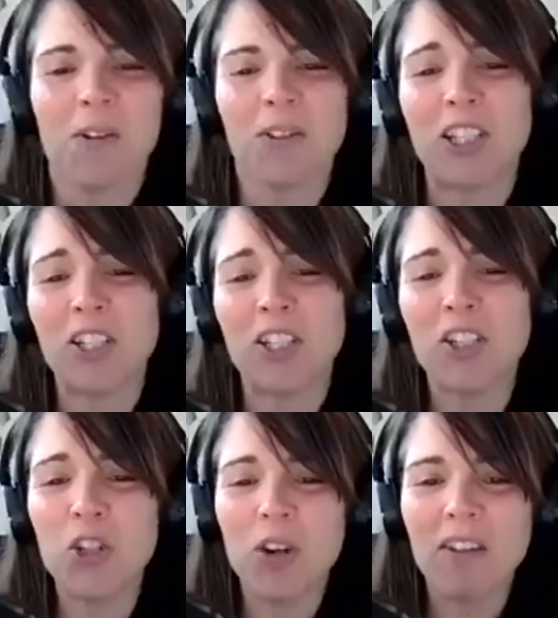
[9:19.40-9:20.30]
so did
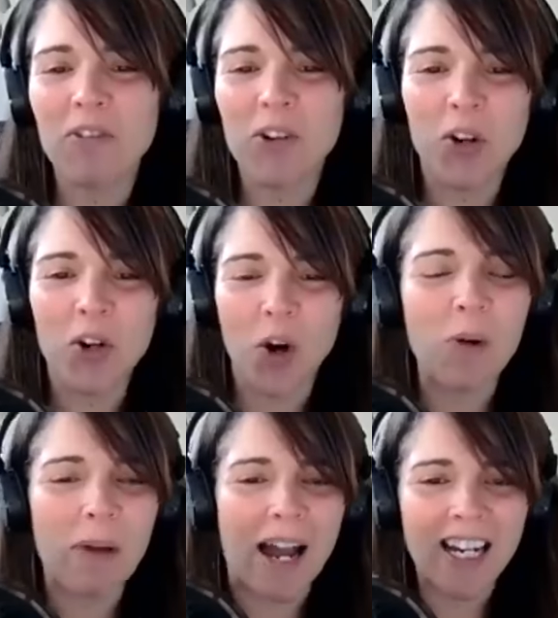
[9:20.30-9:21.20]
you ever go
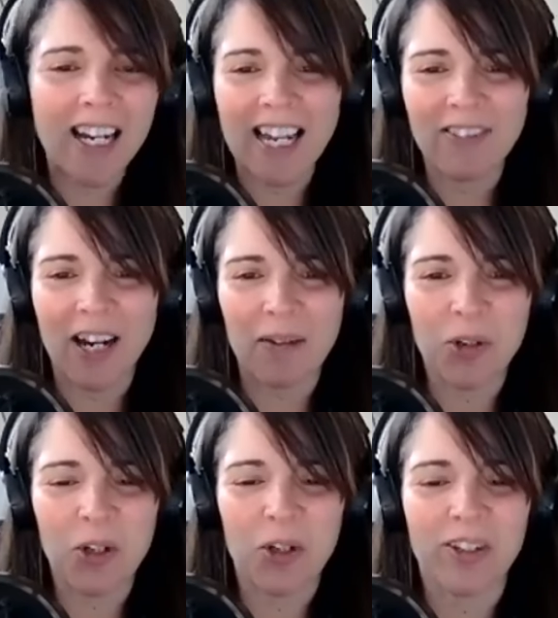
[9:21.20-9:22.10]
back and have the
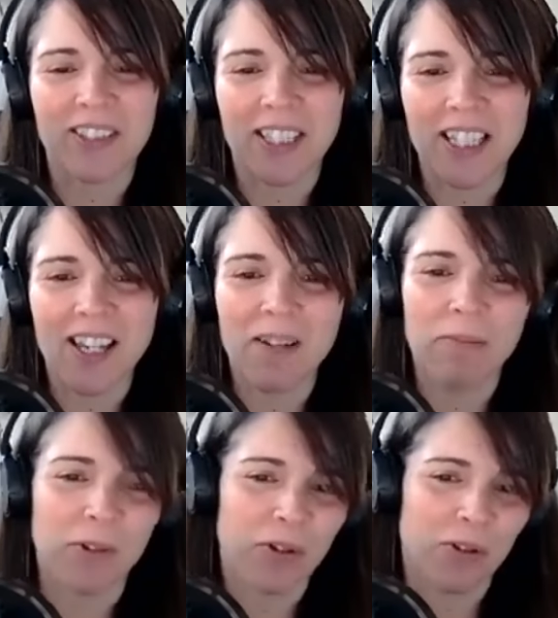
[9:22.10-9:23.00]
opportunity to see them,
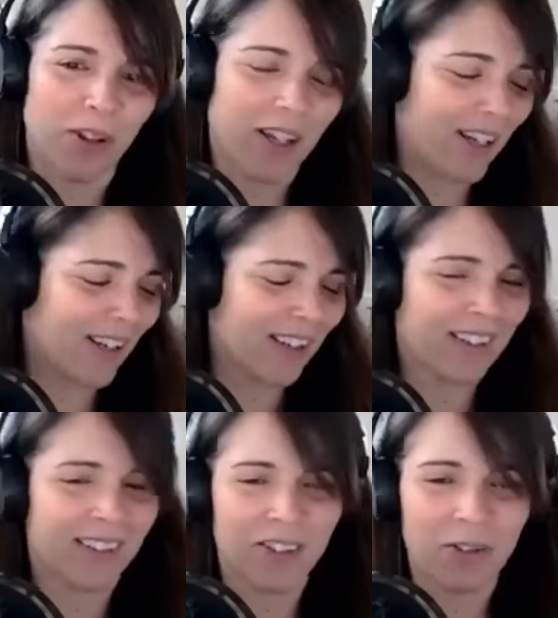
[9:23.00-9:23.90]
or you're like,
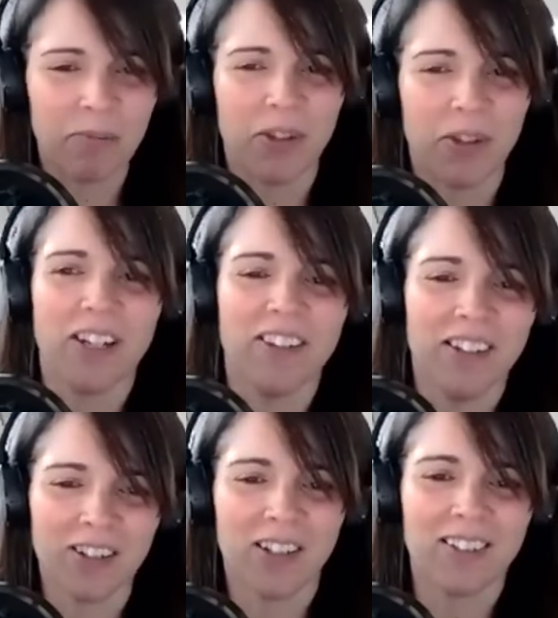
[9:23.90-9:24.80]
I'm done.
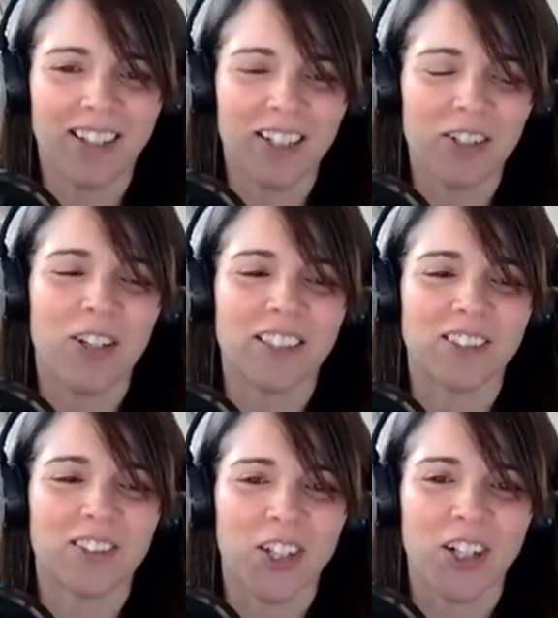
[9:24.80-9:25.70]
I don't like you guys
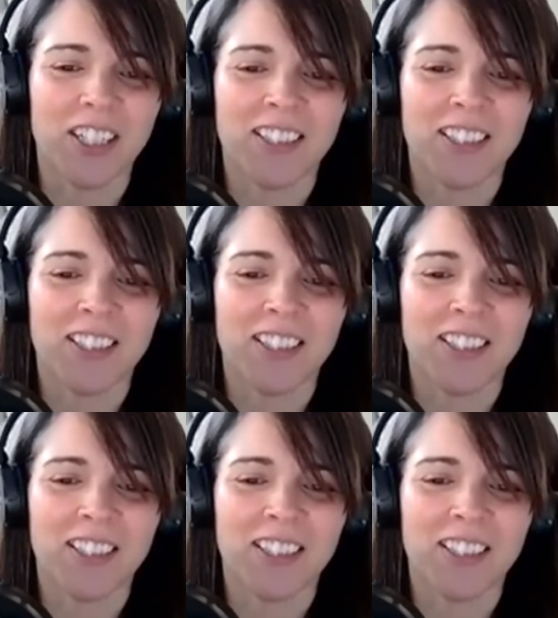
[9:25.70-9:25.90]
suck.